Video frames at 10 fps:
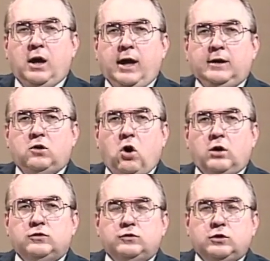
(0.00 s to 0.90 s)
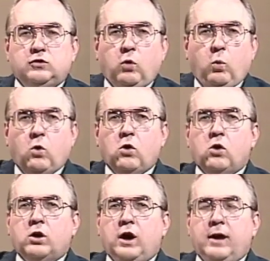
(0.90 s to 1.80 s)
and causes it to
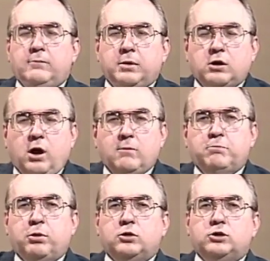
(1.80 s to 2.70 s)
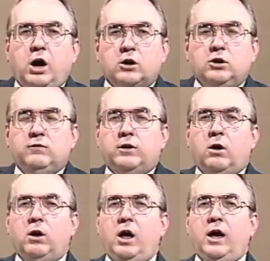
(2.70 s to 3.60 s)
work and become productive in
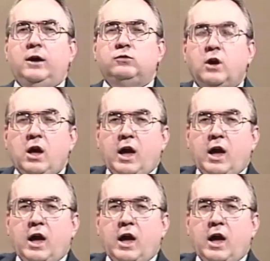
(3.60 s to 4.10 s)
our lives.